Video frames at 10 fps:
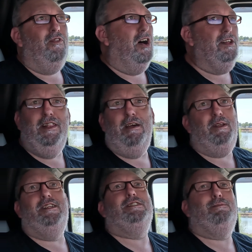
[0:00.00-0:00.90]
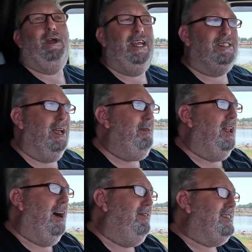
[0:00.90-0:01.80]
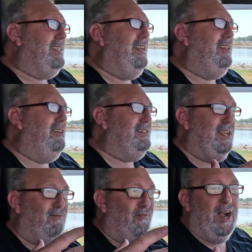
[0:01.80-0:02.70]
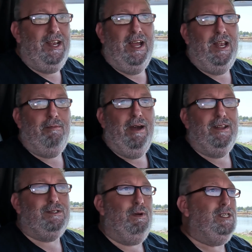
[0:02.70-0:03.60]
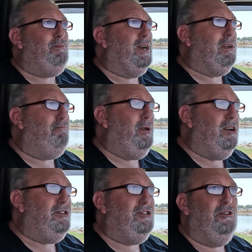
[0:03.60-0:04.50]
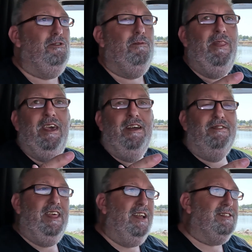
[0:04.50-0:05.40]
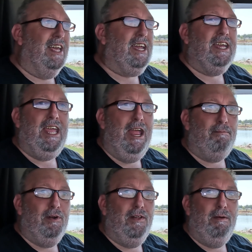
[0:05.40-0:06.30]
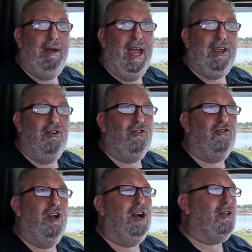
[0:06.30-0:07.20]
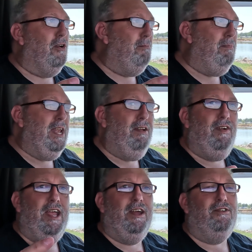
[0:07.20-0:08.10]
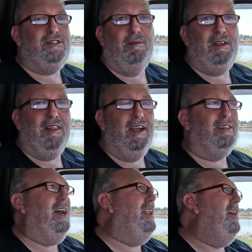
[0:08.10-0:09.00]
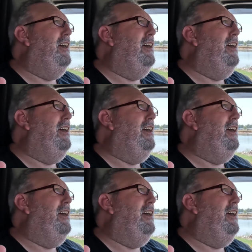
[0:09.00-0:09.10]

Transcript: unlimited space. I mean, obviously there is a finite amount of space, but compared to things like a camper on the back of your truck or a minivan or something like that,